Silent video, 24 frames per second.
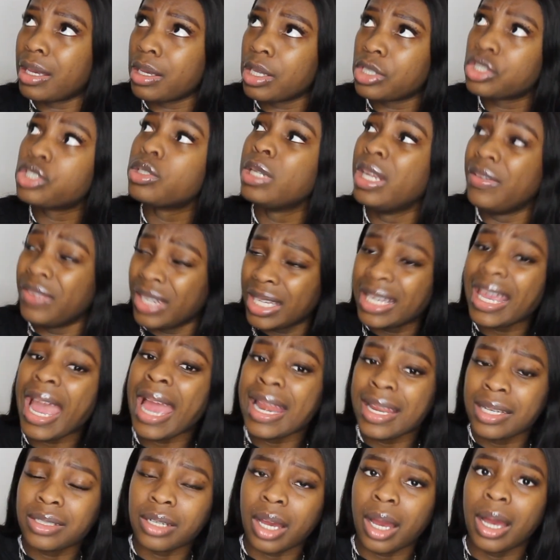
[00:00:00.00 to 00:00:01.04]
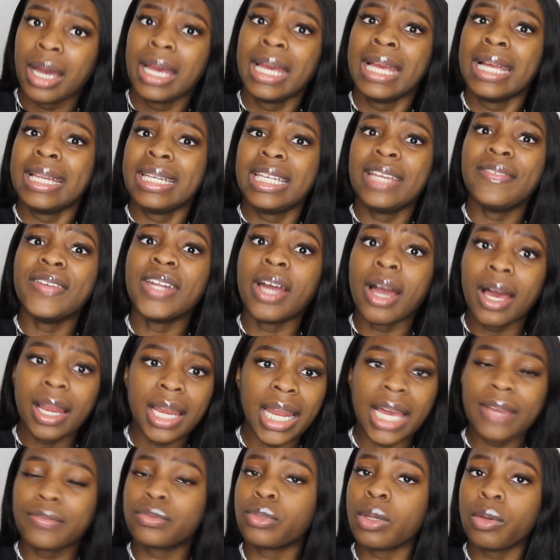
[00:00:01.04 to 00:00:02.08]
she's living in Canada, living her
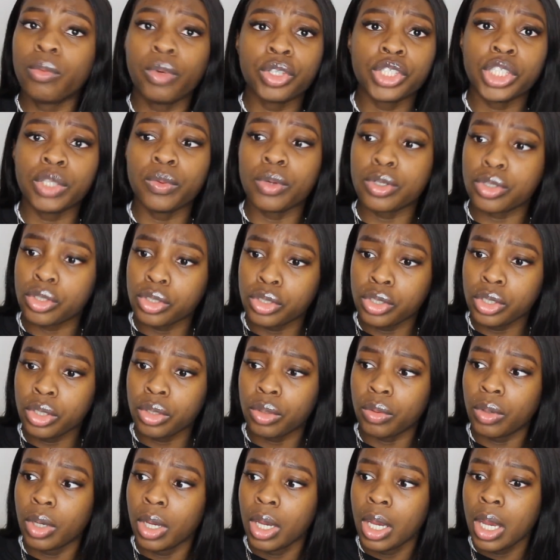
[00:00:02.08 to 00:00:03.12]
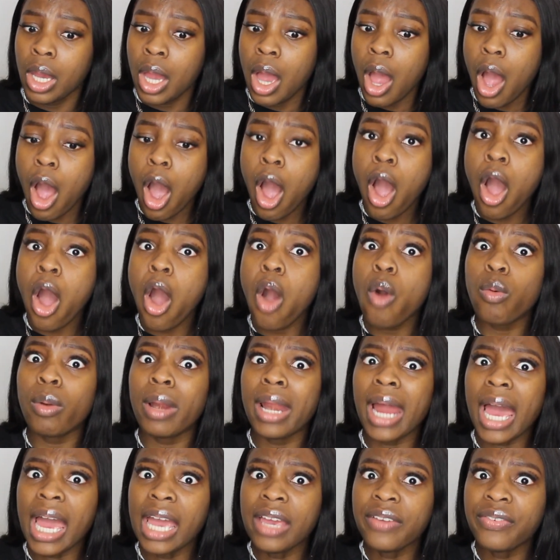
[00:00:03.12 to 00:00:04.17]
life, doing what she wants to do. Her whole
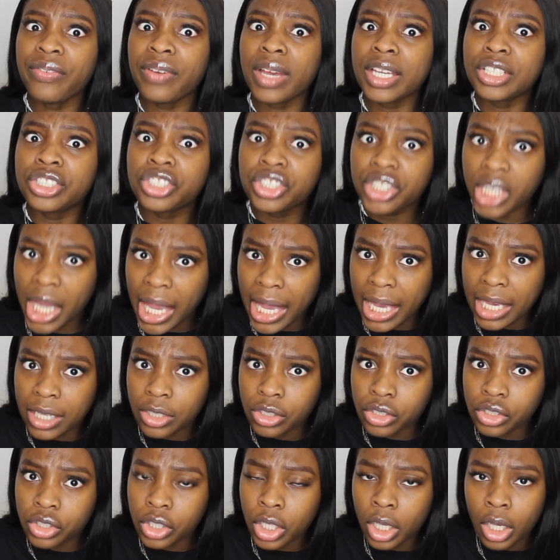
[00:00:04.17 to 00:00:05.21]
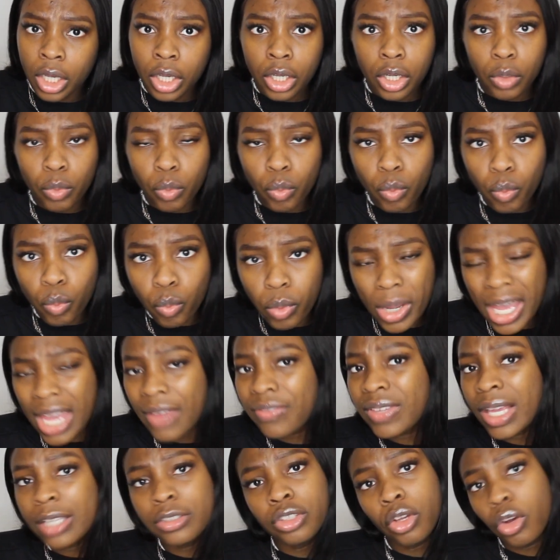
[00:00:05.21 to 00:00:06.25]
life has changed.
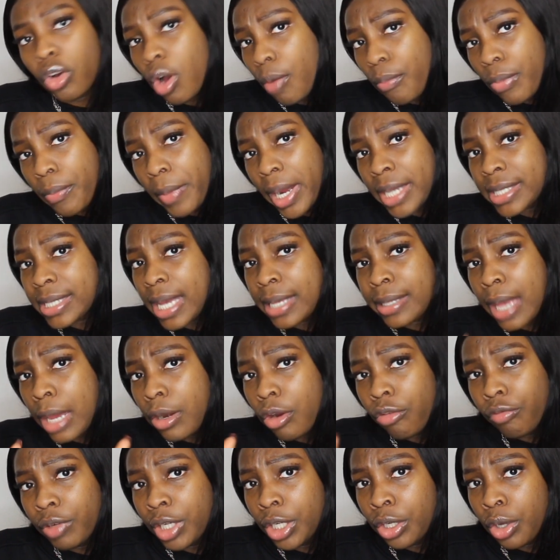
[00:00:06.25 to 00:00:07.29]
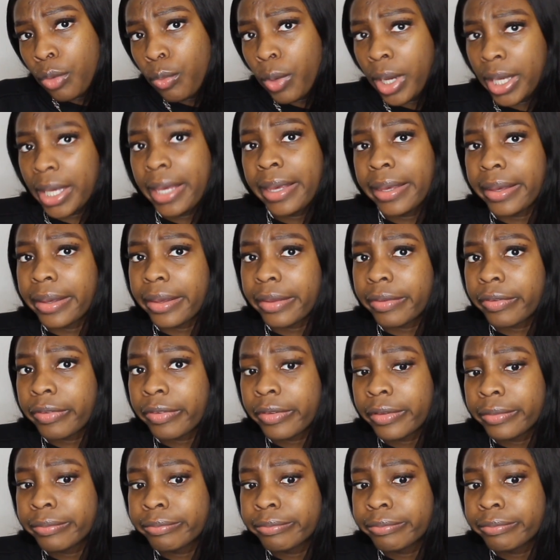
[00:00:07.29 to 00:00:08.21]
If that's not a compromise, guys, I don't really know what is.